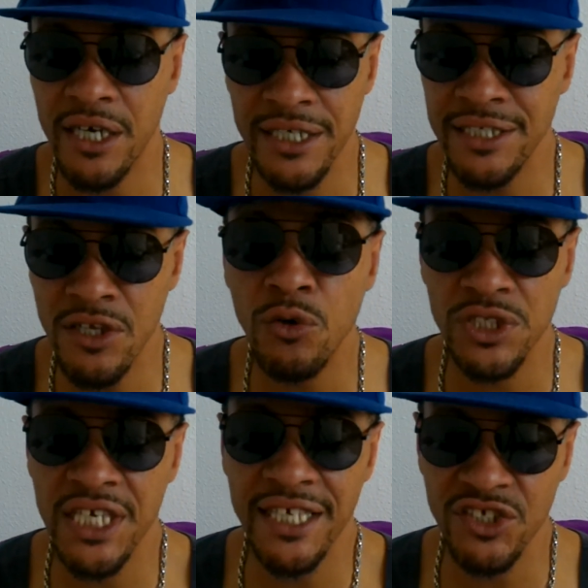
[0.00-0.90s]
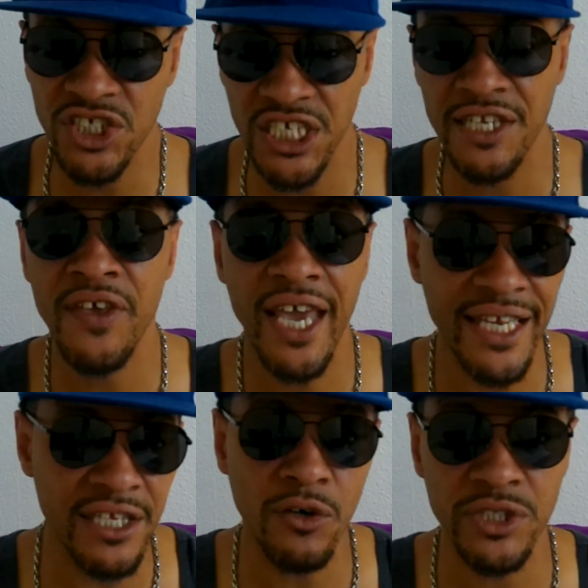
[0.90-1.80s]
He knows he has a chin, and
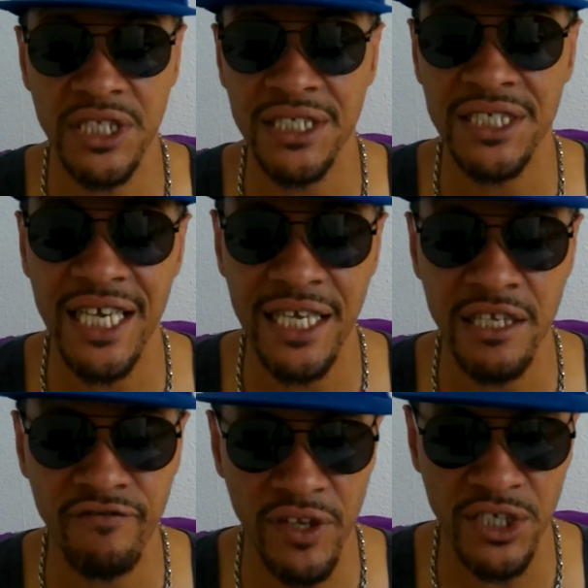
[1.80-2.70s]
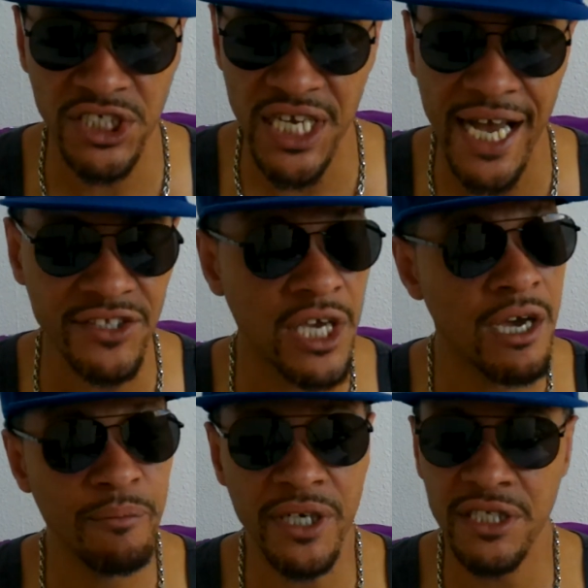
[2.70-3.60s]
he knows he doesn't take any flush shots.
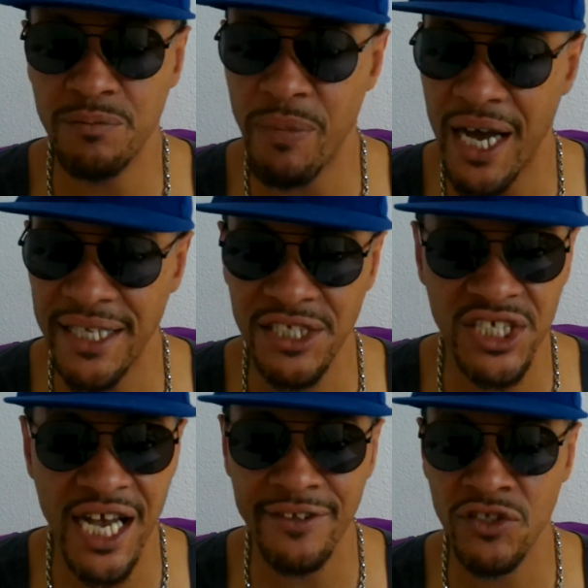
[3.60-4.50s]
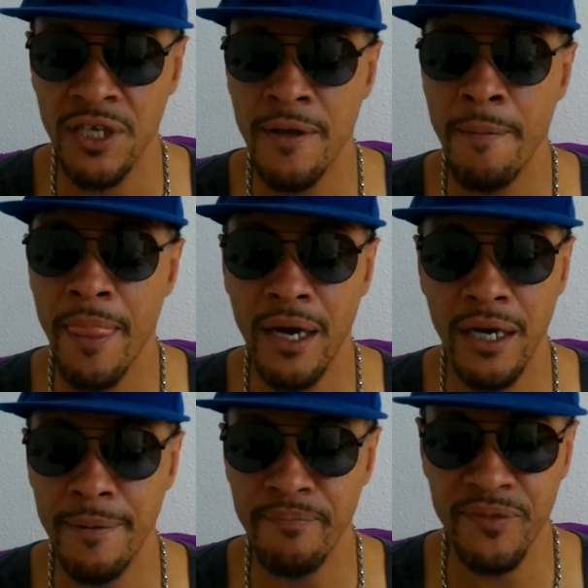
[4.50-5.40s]
But his body shots,
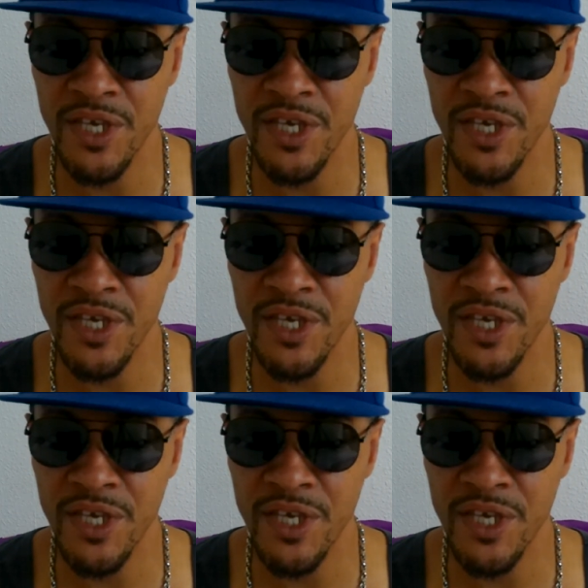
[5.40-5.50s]
counter